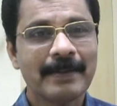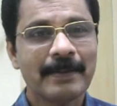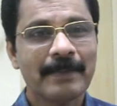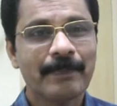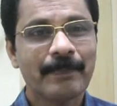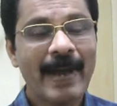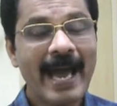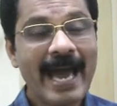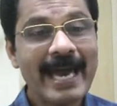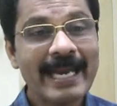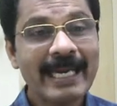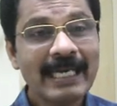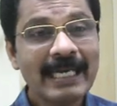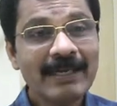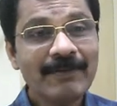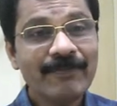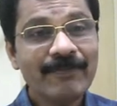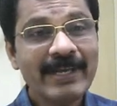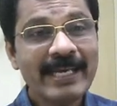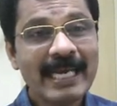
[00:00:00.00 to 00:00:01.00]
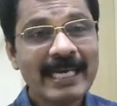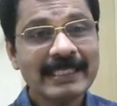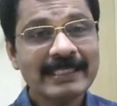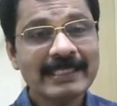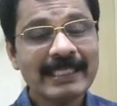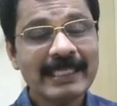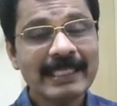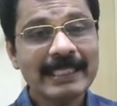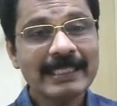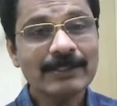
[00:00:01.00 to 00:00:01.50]
Parallel
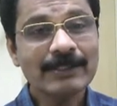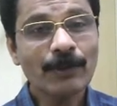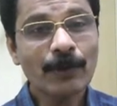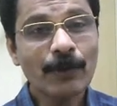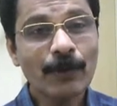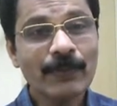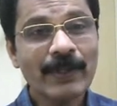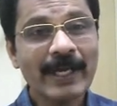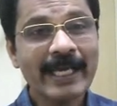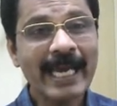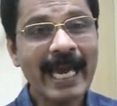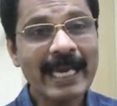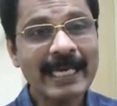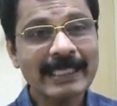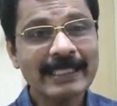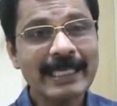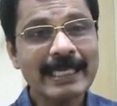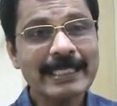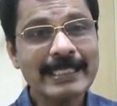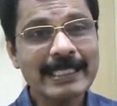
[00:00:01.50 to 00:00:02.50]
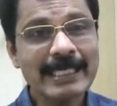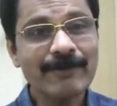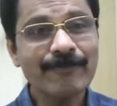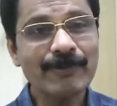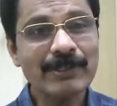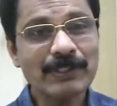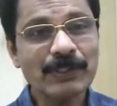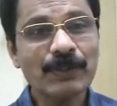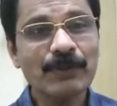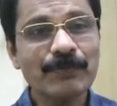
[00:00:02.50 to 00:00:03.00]
venation is one of the characteristic
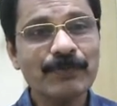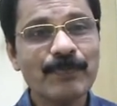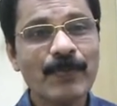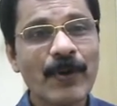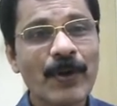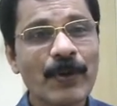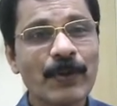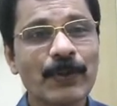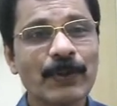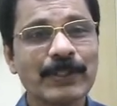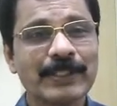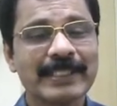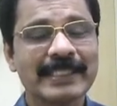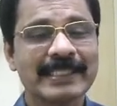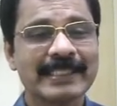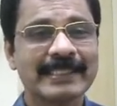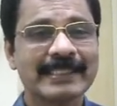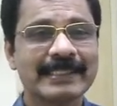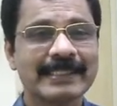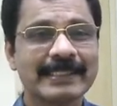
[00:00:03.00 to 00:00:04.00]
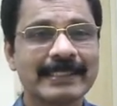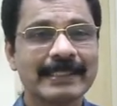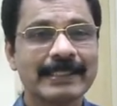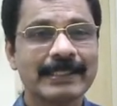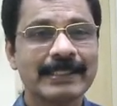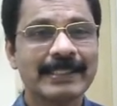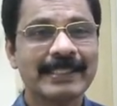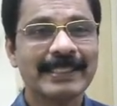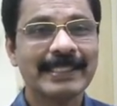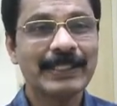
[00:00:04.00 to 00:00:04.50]
feature of monocot.
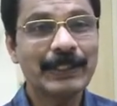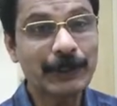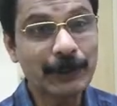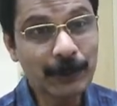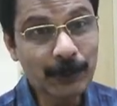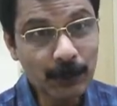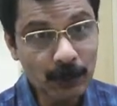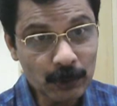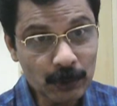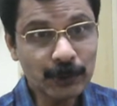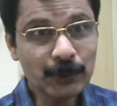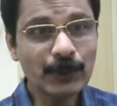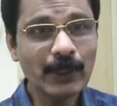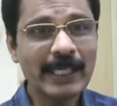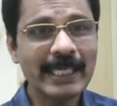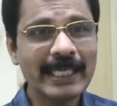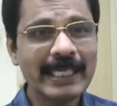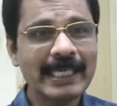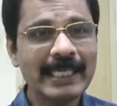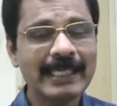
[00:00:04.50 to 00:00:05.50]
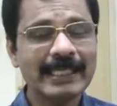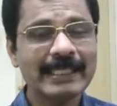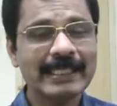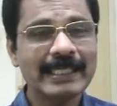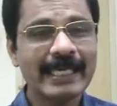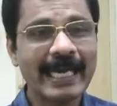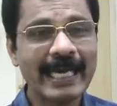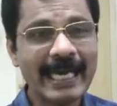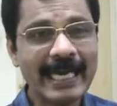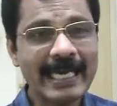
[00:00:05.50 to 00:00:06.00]
Usually,
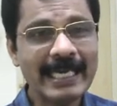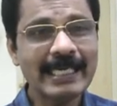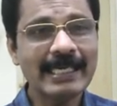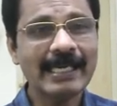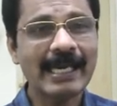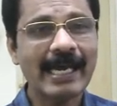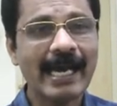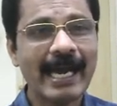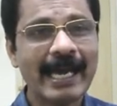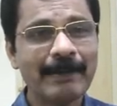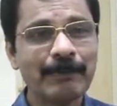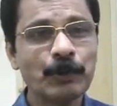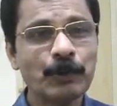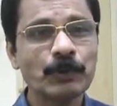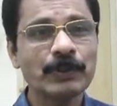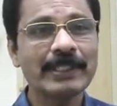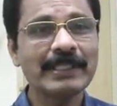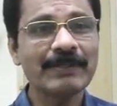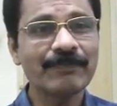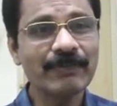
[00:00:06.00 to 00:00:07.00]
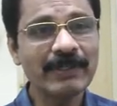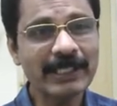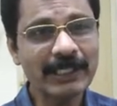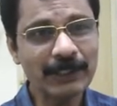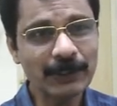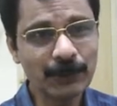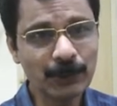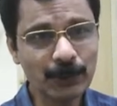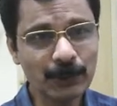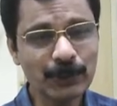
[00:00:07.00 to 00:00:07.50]
again I am using the word
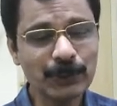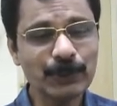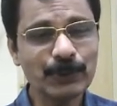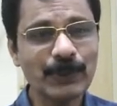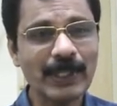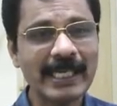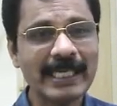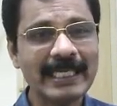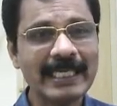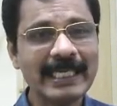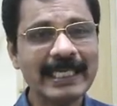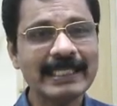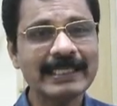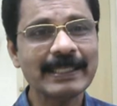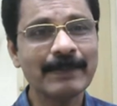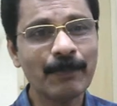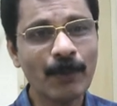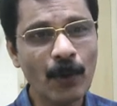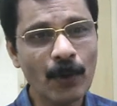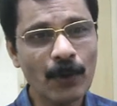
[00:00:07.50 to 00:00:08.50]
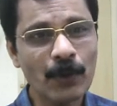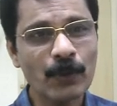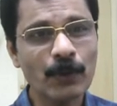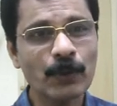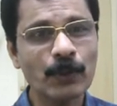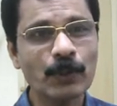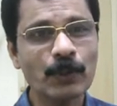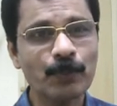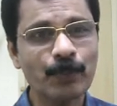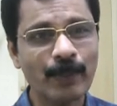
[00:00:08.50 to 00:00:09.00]
usually, the
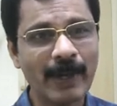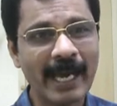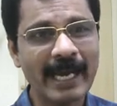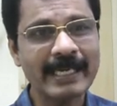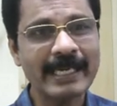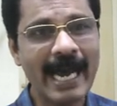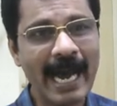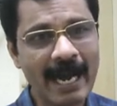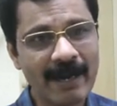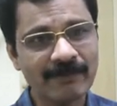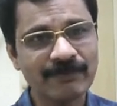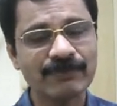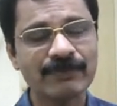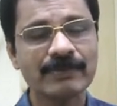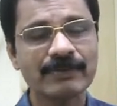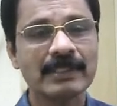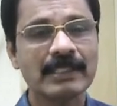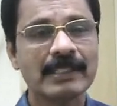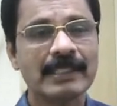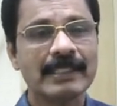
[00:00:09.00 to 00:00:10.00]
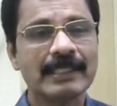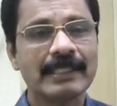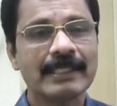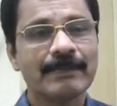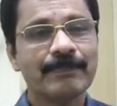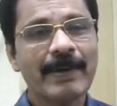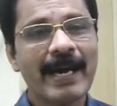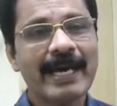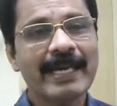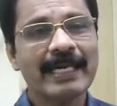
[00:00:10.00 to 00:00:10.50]
monocot plant have
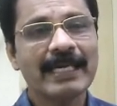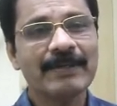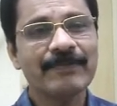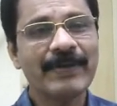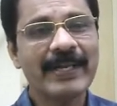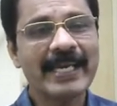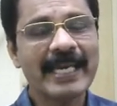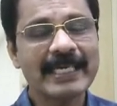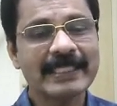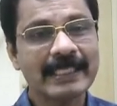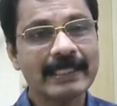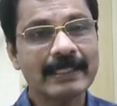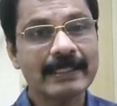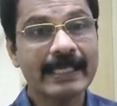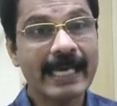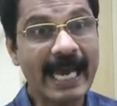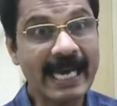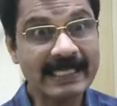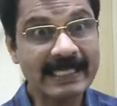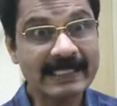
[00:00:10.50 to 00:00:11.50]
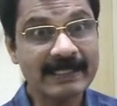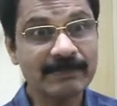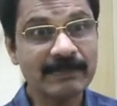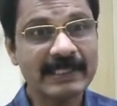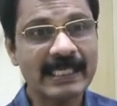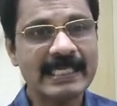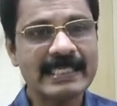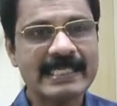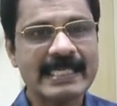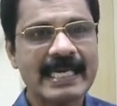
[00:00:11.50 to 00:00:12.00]
parallel venation.
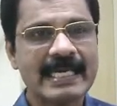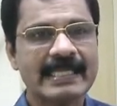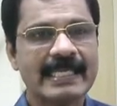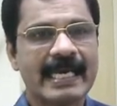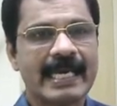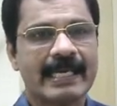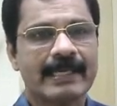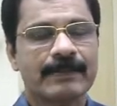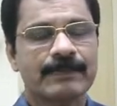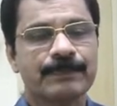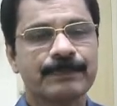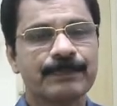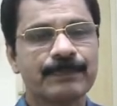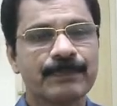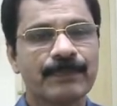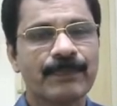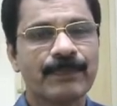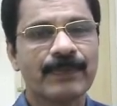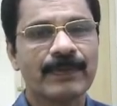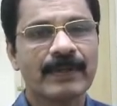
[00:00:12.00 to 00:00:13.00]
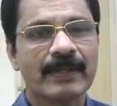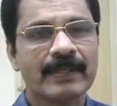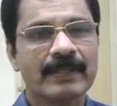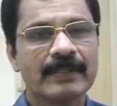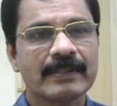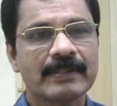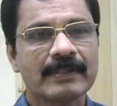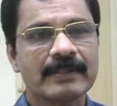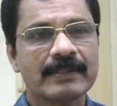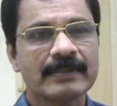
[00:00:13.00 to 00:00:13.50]
Exemptions are there.
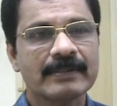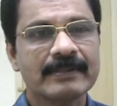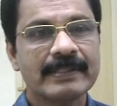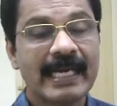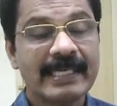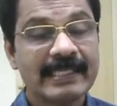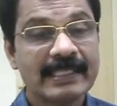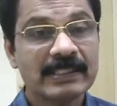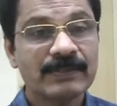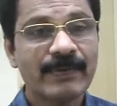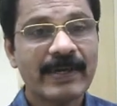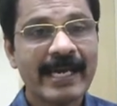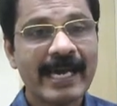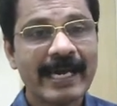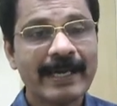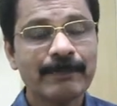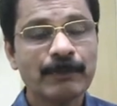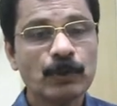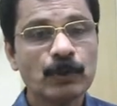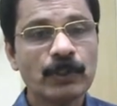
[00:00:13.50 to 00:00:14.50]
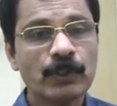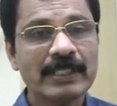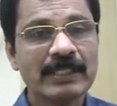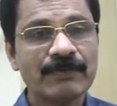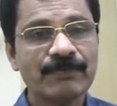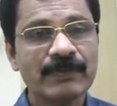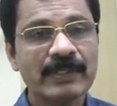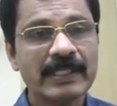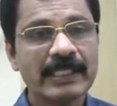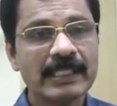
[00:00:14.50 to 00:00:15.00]
That is why I am using
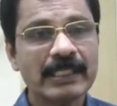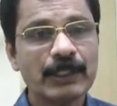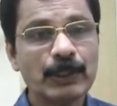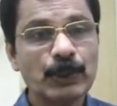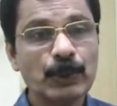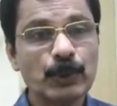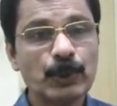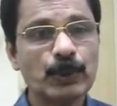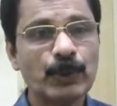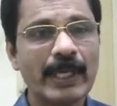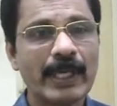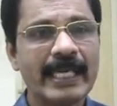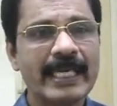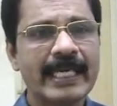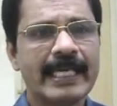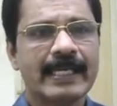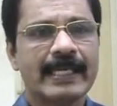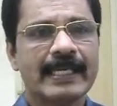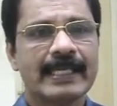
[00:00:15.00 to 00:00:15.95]
the word usually.